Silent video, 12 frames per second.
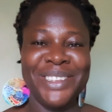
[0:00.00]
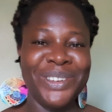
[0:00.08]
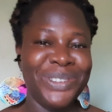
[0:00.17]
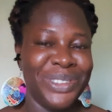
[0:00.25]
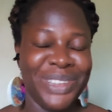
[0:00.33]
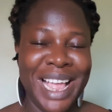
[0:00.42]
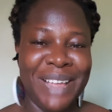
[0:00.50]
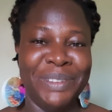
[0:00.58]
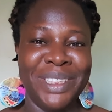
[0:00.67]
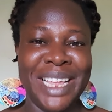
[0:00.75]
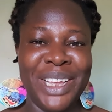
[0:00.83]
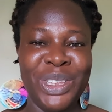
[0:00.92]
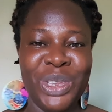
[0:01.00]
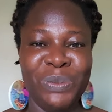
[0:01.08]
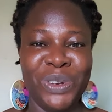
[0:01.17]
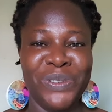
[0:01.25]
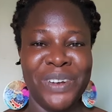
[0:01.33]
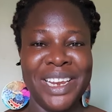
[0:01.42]
so good to have you. Thank you so
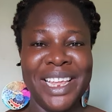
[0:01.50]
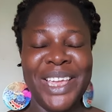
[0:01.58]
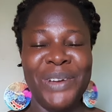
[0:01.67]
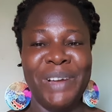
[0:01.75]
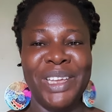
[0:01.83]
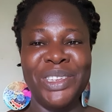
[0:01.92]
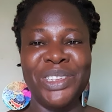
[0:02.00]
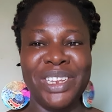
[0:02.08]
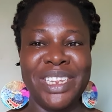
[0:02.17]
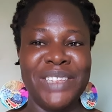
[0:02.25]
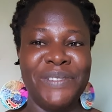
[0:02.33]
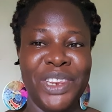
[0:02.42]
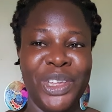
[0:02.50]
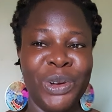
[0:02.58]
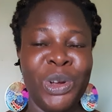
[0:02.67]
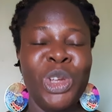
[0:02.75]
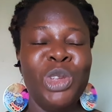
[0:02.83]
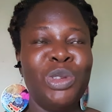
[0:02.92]
much for clicking when you saw this video.
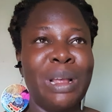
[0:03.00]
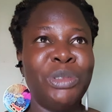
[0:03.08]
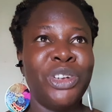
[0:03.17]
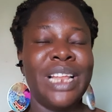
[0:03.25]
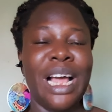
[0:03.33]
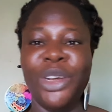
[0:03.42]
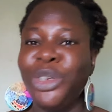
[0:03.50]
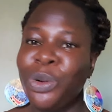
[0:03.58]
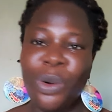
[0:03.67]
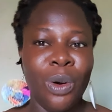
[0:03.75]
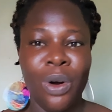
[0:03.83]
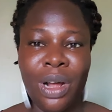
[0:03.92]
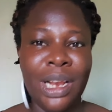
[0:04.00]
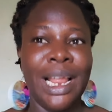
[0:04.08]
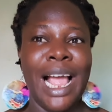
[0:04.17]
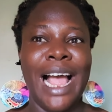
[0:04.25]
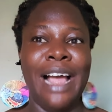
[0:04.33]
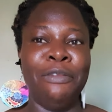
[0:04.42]
So I'm sure that you all
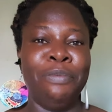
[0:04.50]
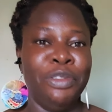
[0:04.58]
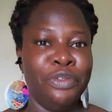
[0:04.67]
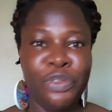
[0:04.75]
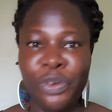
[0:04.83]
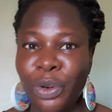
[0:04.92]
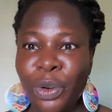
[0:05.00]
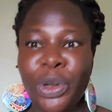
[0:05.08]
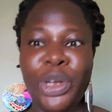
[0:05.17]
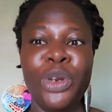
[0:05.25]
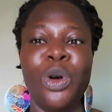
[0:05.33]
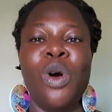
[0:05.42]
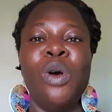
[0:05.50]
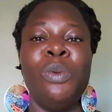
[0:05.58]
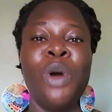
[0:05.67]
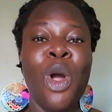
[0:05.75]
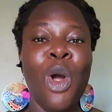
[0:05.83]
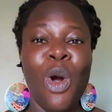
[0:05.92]
have been following
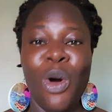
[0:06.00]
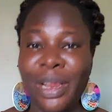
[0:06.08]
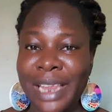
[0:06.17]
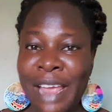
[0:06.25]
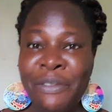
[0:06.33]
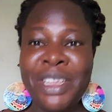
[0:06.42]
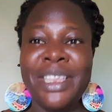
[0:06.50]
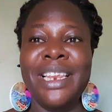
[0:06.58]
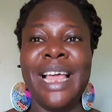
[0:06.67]
up on everything